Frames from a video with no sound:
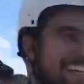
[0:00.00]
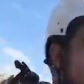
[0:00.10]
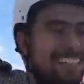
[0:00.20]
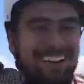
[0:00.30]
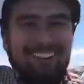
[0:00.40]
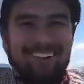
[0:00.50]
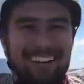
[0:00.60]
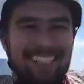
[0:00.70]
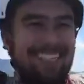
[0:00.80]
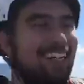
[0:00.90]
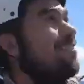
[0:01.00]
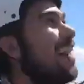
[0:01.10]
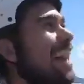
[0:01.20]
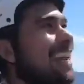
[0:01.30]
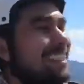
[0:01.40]
I'm having a good time.
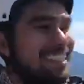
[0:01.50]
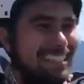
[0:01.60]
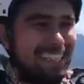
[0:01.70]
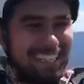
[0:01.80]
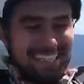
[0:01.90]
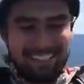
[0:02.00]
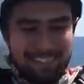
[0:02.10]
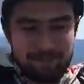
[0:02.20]
Thanks for watching